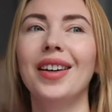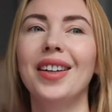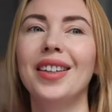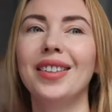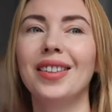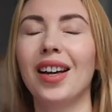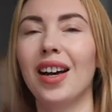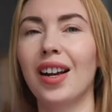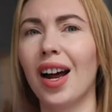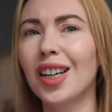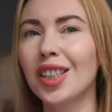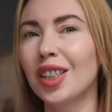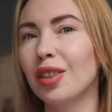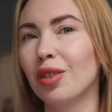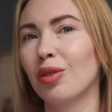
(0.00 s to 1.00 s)
in a
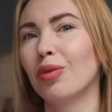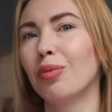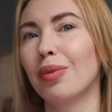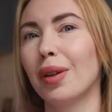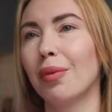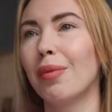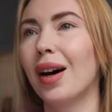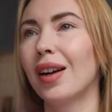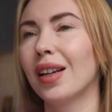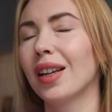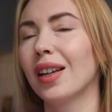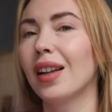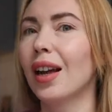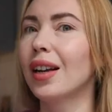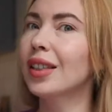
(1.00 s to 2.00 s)
Russian
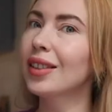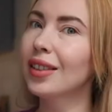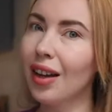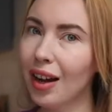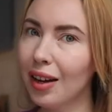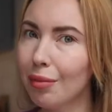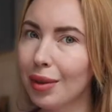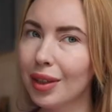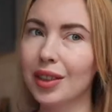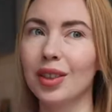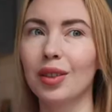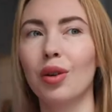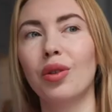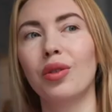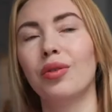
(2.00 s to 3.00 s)
supermarket, like
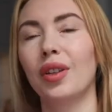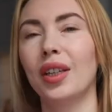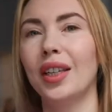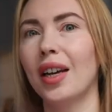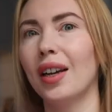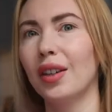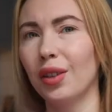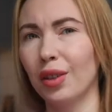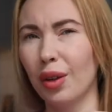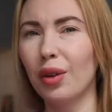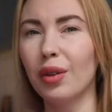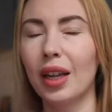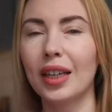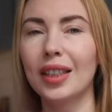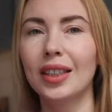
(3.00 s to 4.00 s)
Starbucks coffee, yeah, you
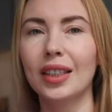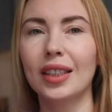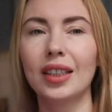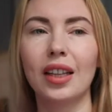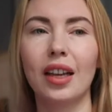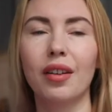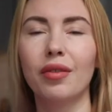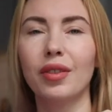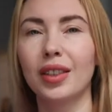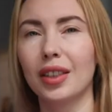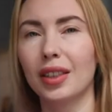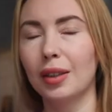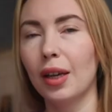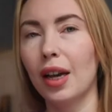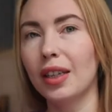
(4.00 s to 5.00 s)
know, like this, like
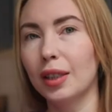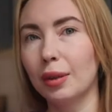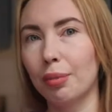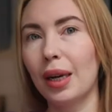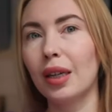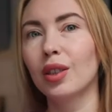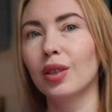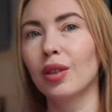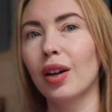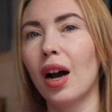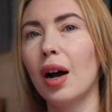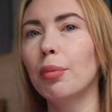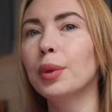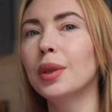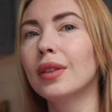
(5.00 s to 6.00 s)
with espresso
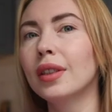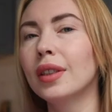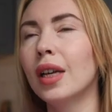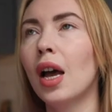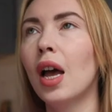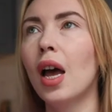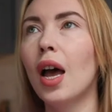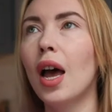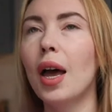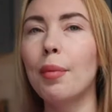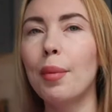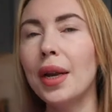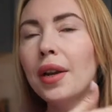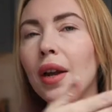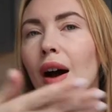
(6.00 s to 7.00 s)
capsules and
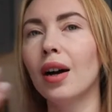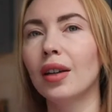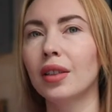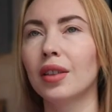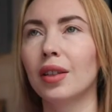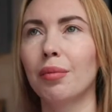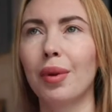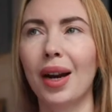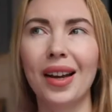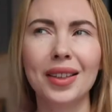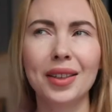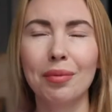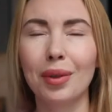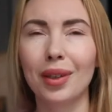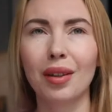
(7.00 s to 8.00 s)
many other
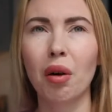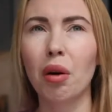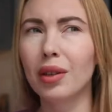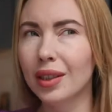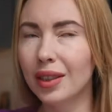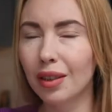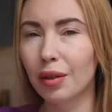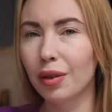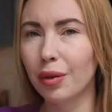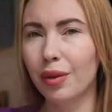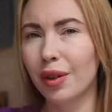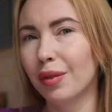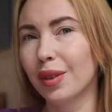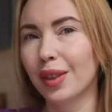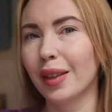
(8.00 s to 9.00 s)
brands, but Costa
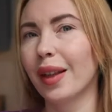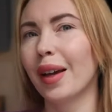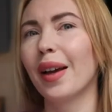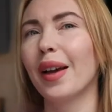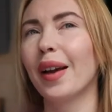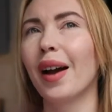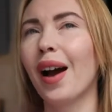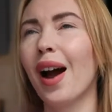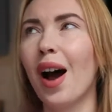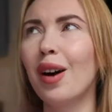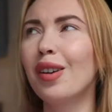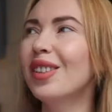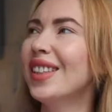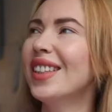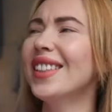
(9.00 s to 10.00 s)
coffee, I was like,
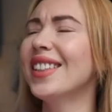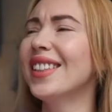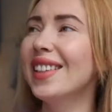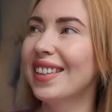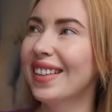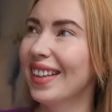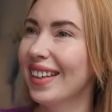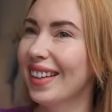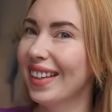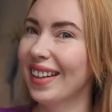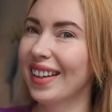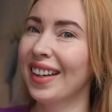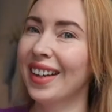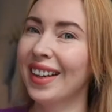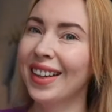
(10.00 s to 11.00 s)
how did they get
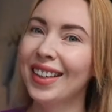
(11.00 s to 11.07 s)
in?